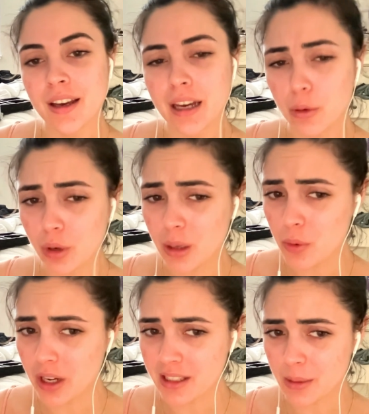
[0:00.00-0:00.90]
I will keep you
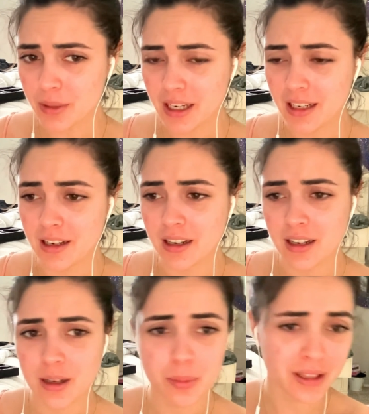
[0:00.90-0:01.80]
guys updated,
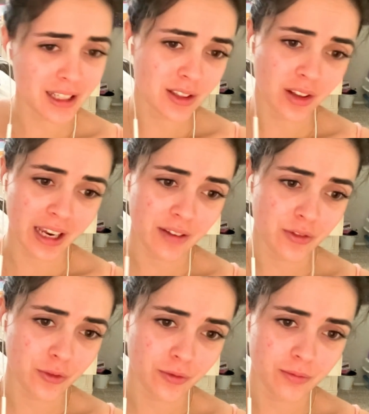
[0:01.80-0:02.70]
but that's all I have
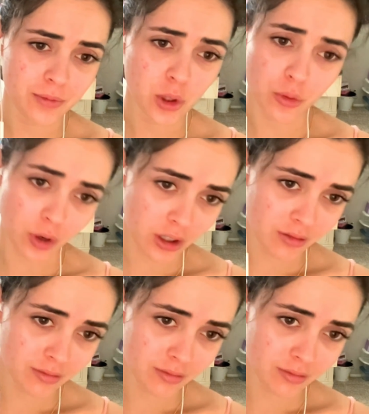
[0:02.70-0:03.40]
so far.